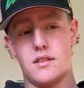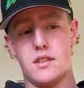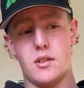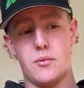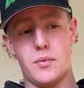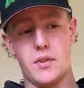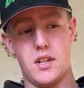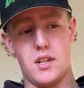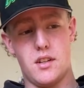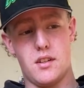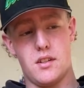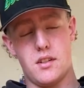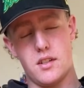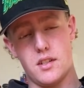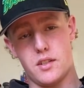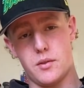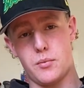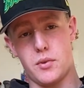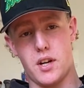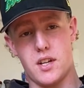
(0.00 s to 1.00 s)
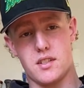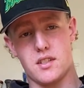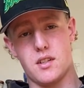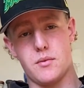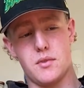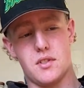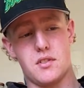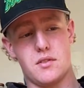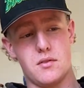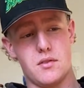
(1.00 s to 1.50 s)
There'll be a surprise
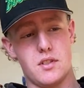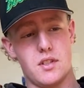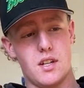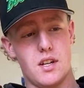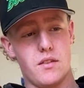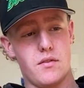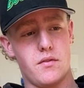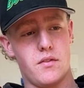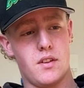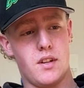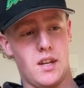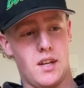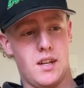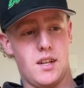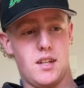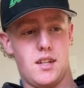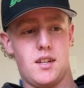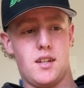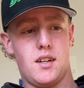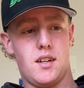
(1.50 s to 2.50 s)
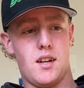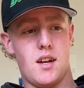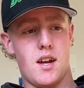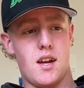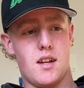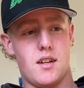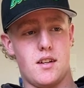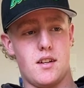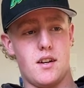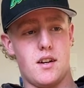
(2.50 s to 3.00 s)
coming soon enough,
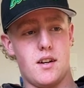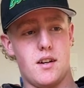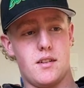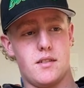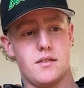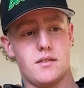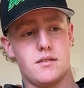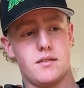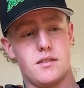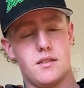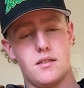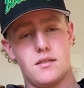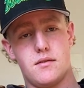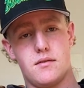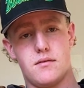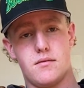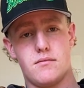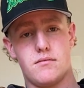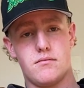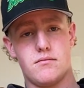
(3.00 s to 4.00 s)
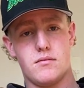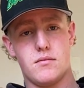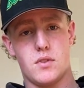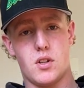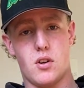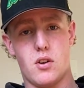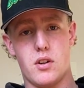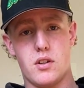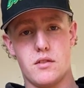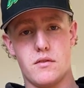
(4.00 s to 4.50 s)
and
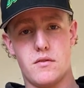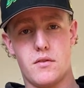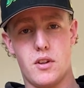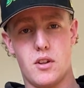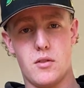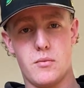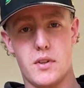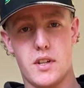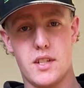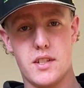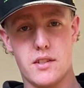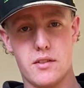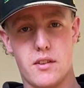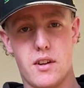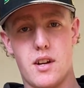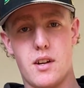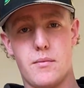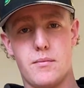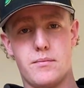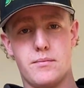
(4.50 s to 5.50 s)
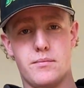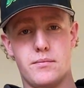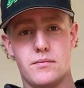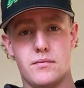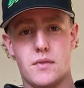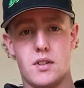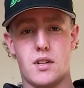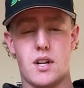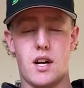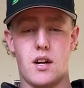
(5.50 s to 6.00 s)
go and follow my Instagram
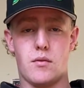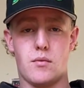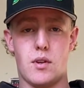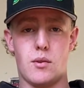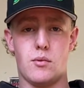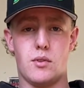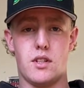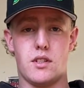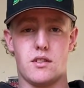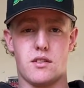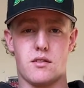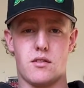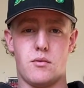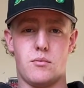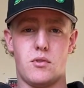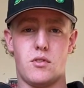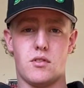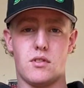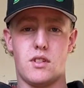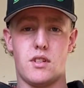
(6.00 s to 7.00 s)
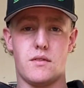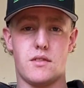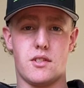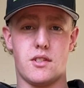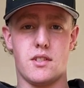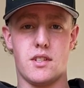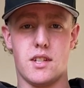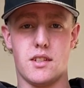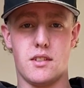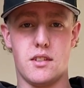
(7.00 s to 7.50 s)
at rebel_ballgloves,
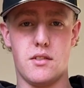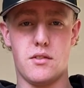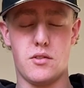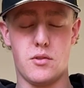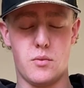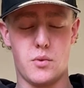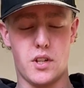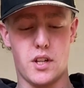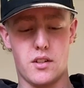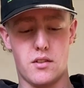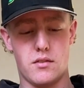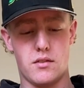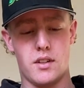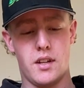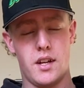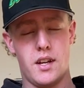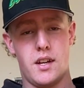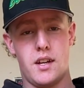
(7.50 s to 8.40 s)
just like the YouTube channel,